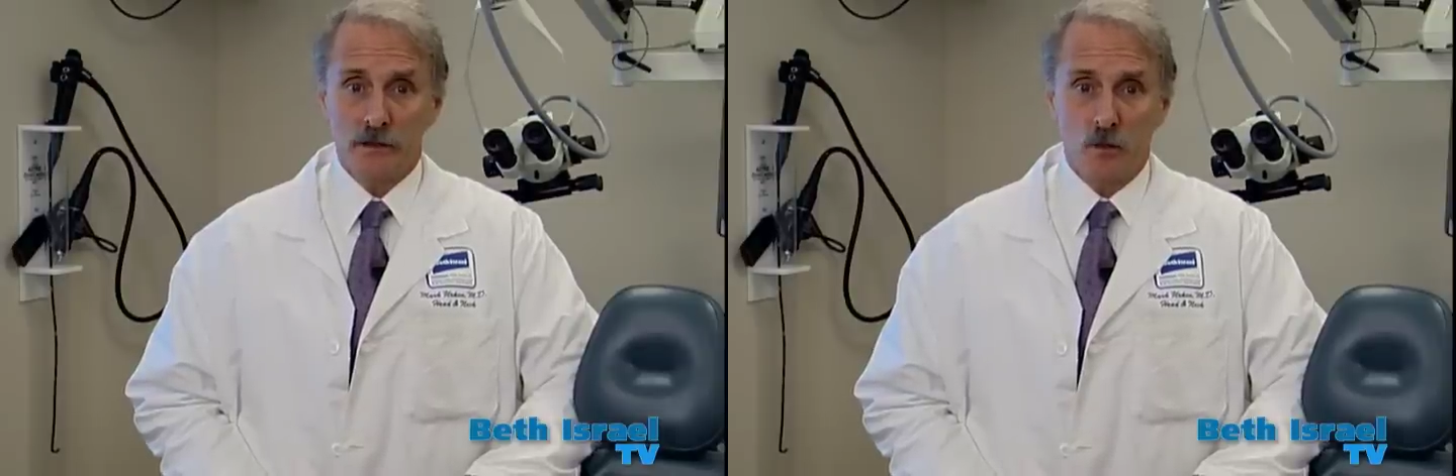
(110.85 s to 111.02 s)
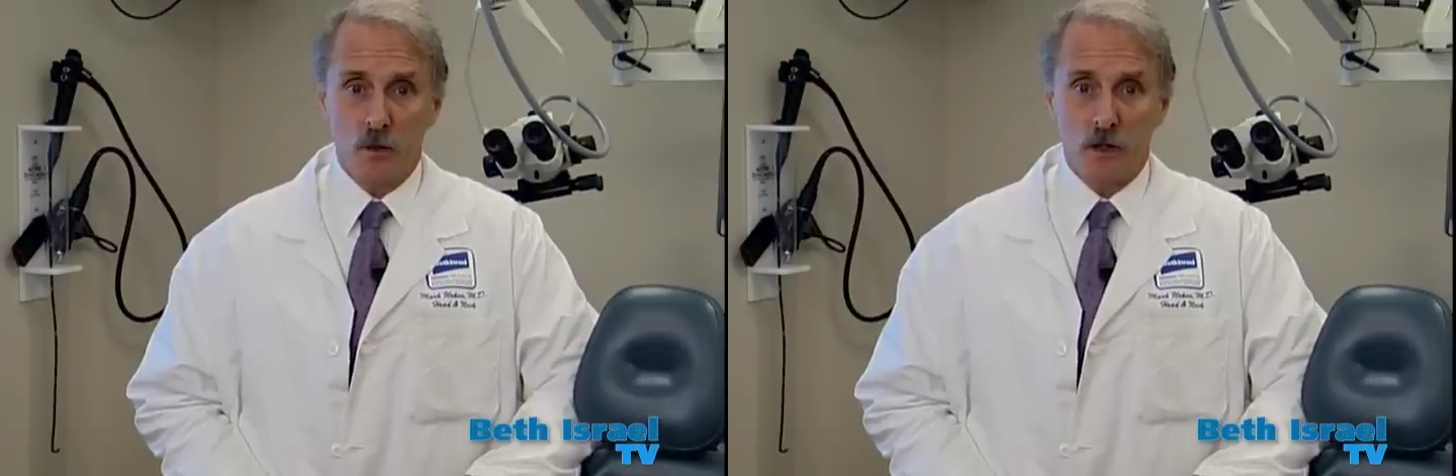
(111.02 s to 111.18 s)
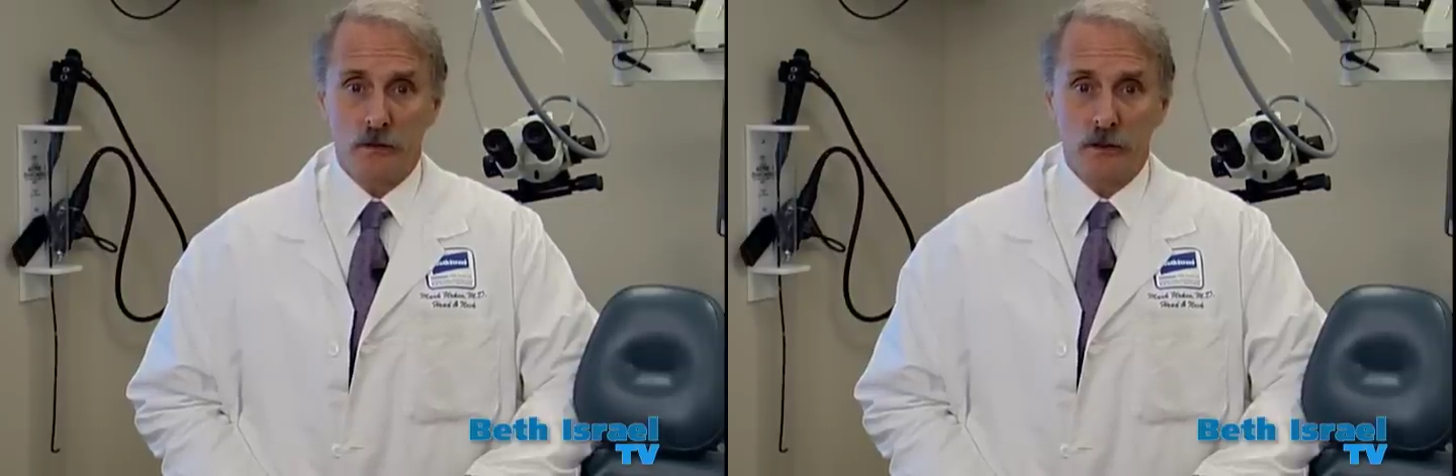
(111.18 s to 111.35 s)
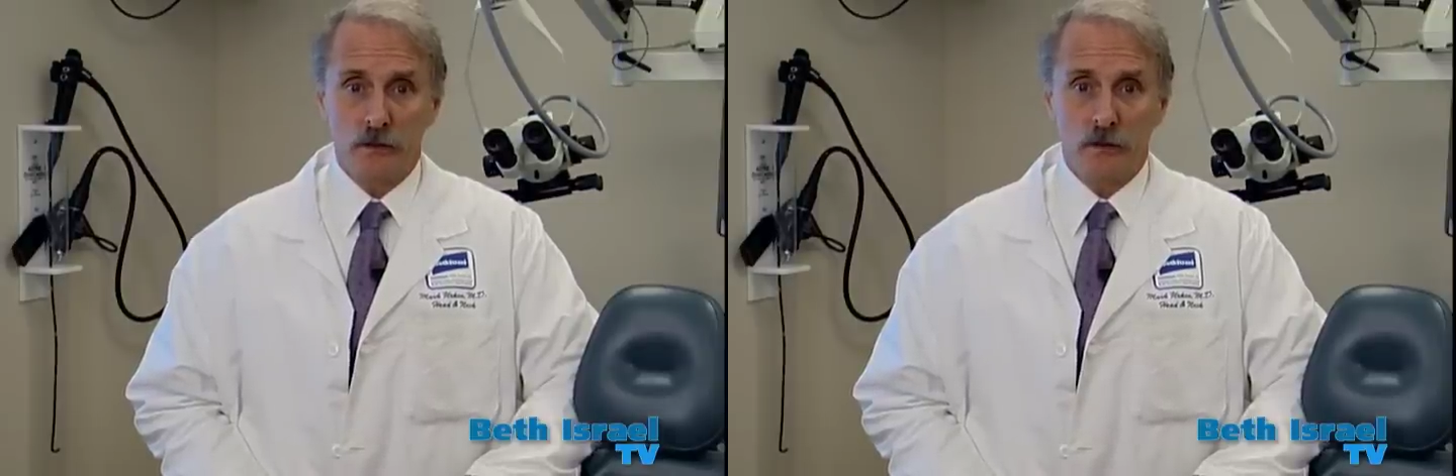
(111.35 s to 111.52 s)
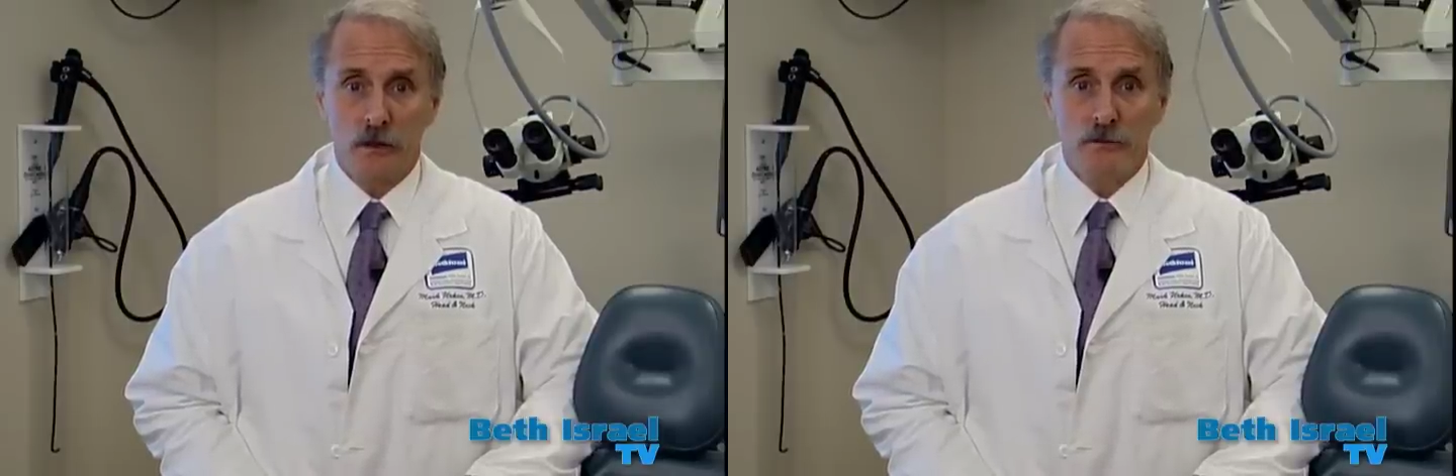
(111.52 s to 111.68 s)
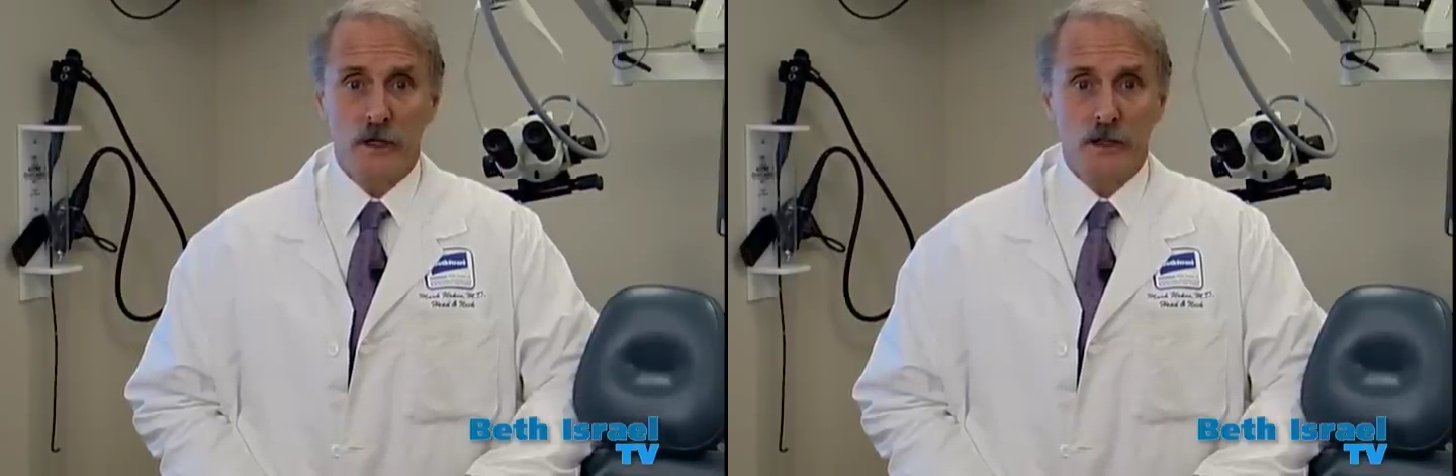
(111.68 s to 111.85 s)
quality
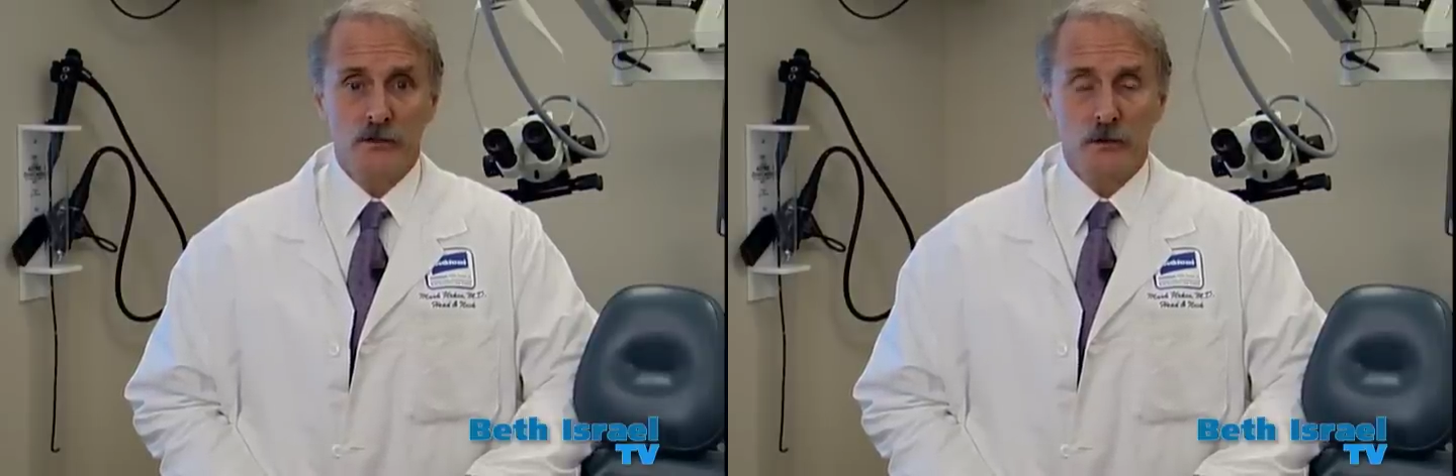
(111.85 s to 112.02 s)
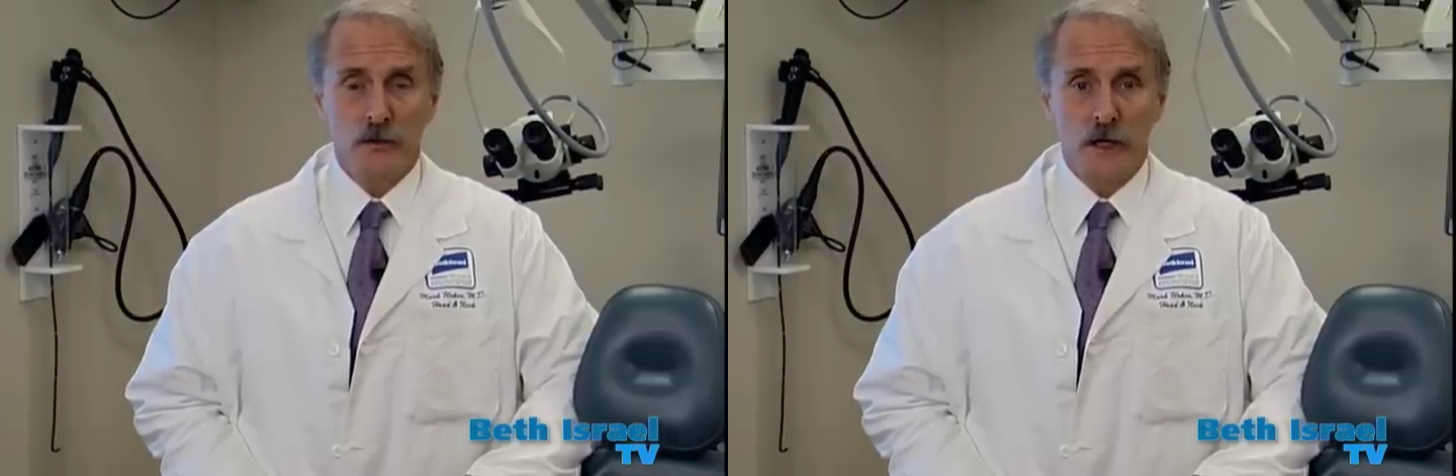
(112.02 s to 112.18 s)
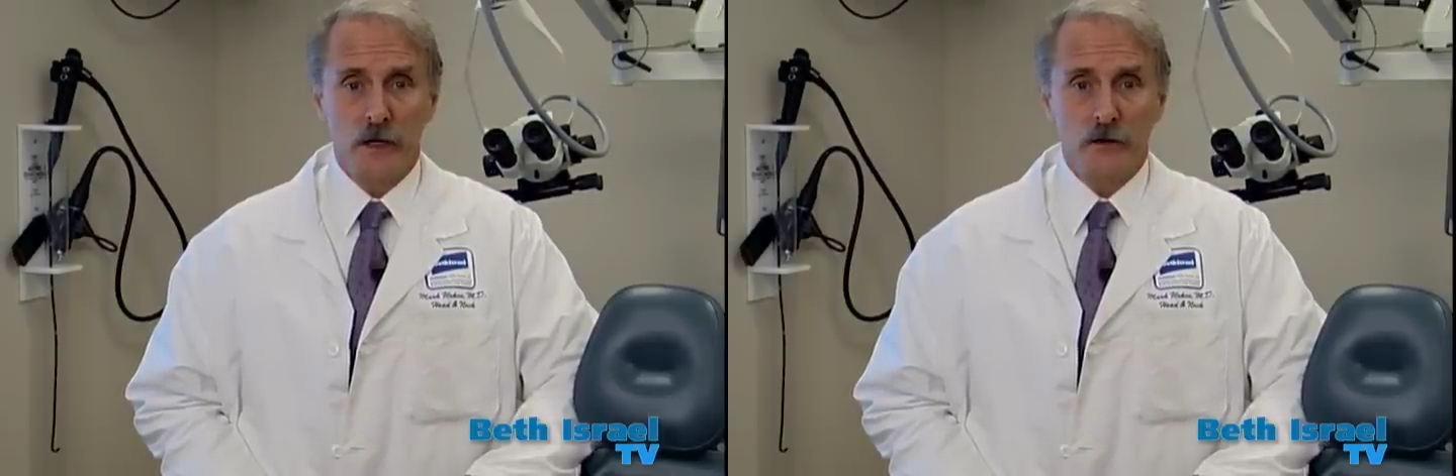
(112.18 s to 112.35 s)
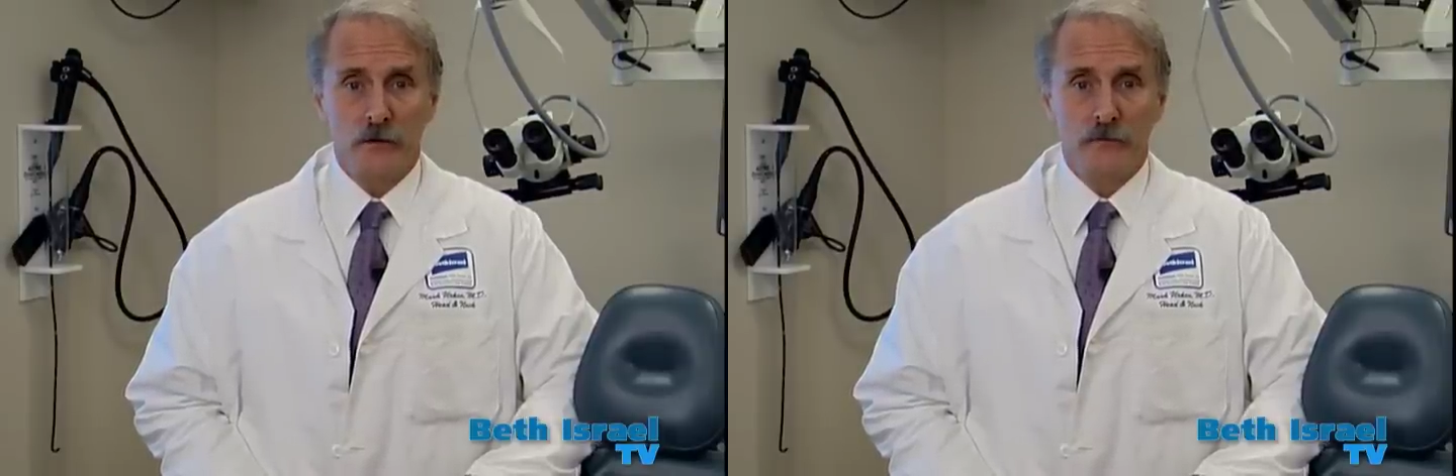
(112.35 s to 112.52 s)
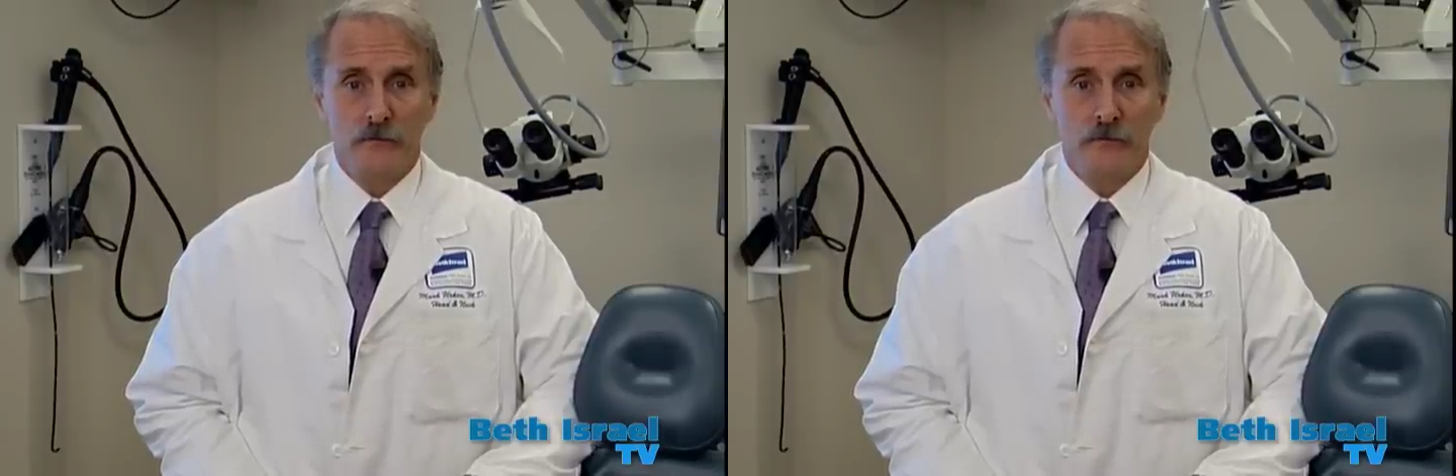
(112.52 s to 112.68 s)
of cancer care.